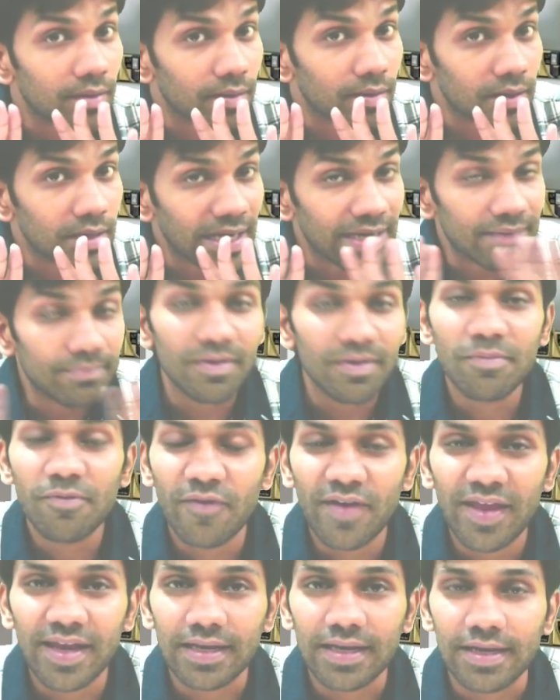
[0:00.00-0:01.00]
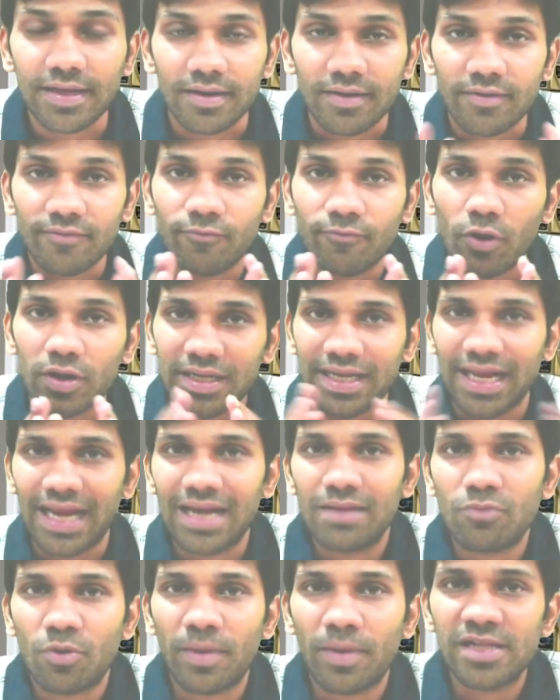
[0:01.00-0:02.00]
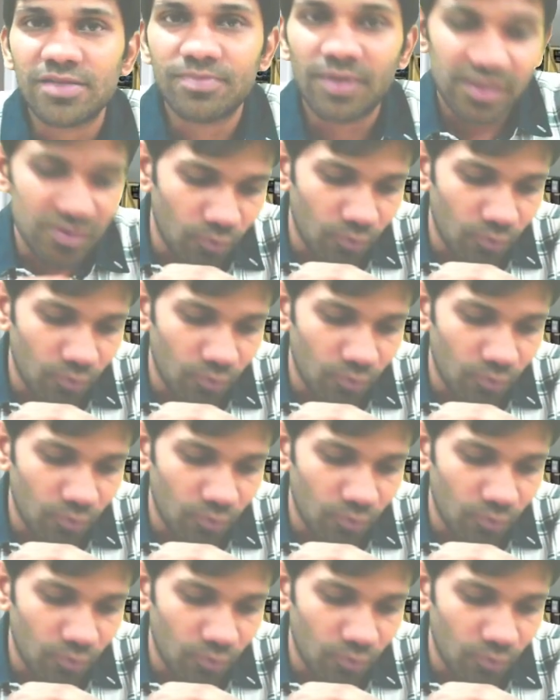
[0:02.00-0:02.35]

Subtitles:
Let me be very clear. For 10 mobiles means